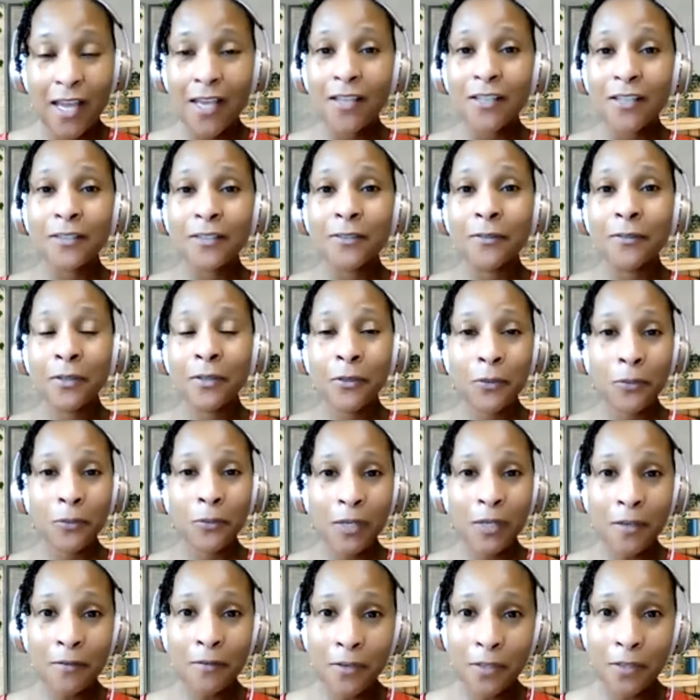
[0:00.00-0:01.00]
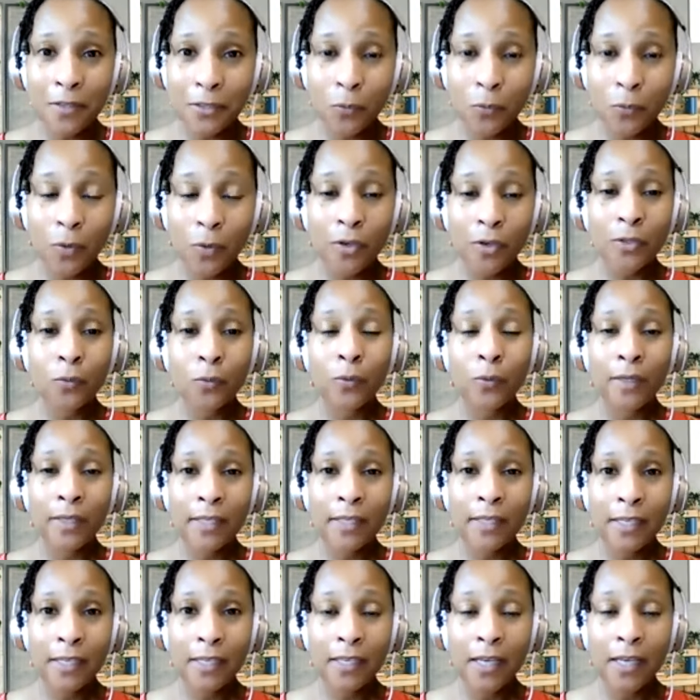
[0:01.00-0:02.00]
So the three of us worked
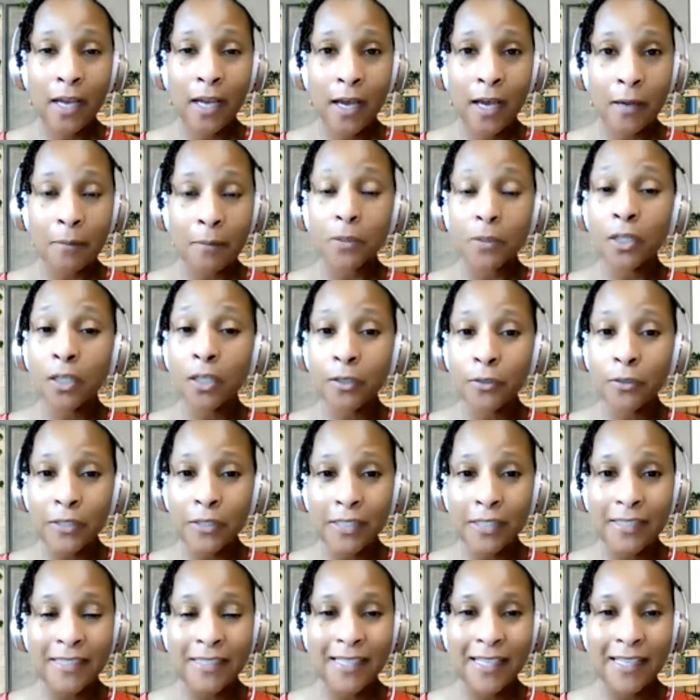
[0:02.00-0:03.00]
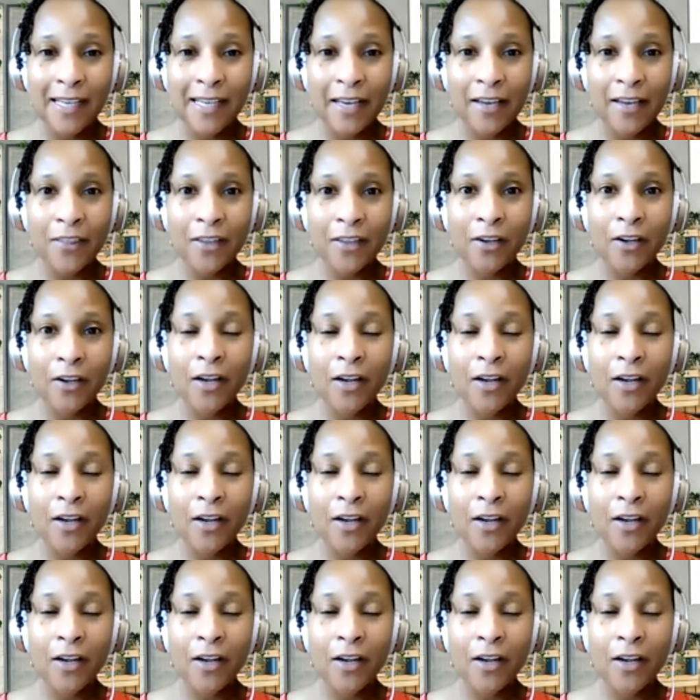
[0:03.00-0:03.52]
really um, closely together